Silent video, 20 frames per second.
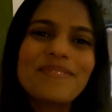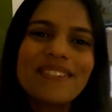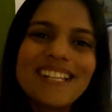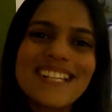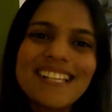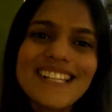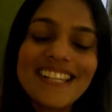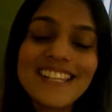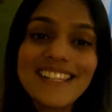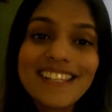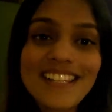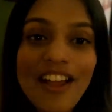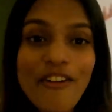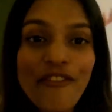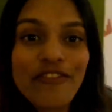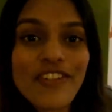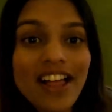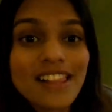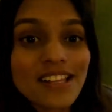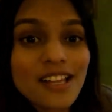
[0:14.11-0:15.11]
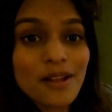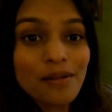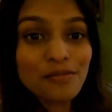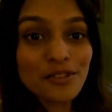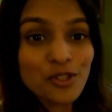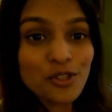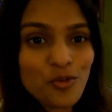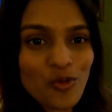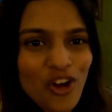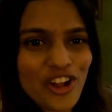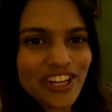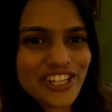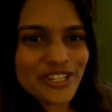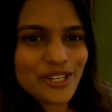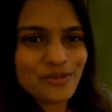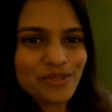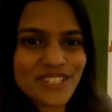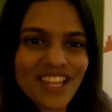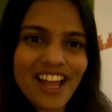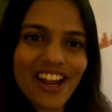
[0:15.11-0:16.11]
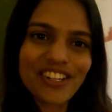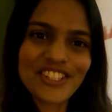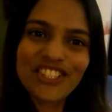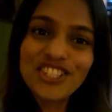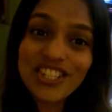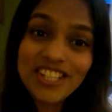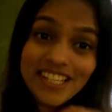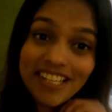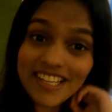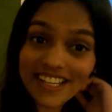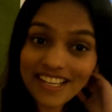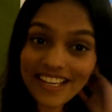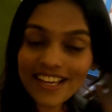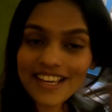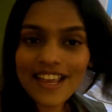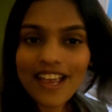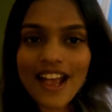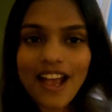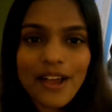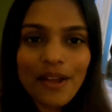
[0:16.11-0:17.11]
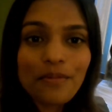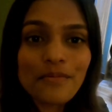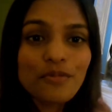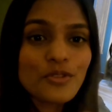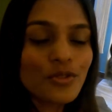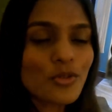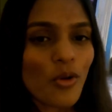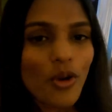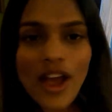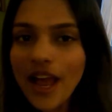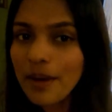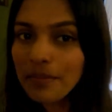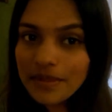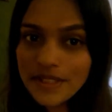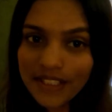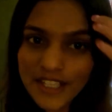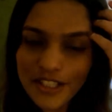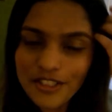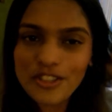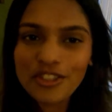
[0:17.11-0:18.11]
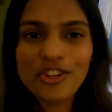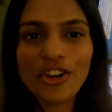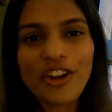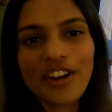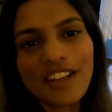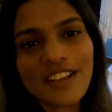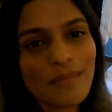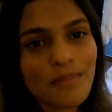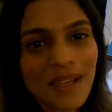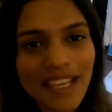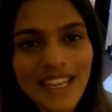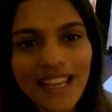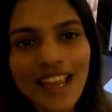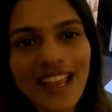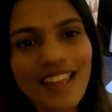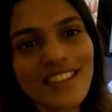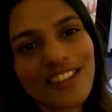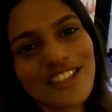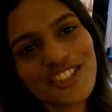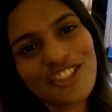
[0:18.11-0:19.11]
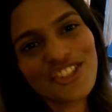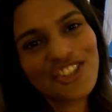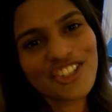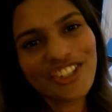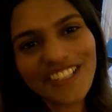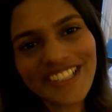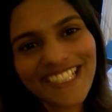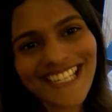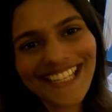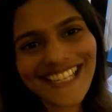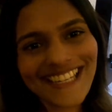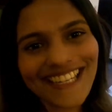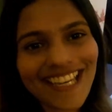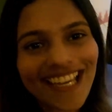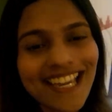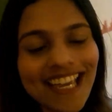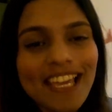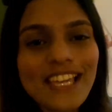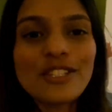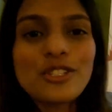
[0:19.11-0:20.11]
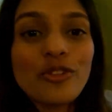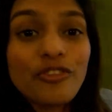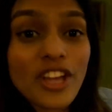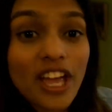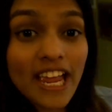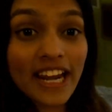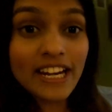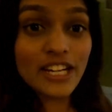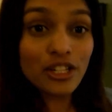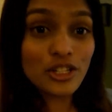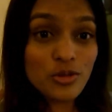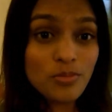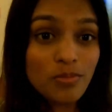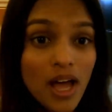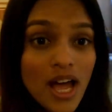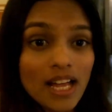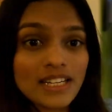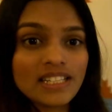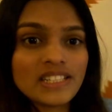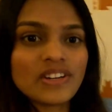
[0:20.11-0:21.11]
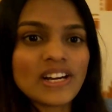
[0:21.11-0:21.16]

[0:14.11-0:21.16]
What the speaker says: So, welcome to Wander with Archie. I am so happy that you're joining me in this journey. So, we're heading to Bali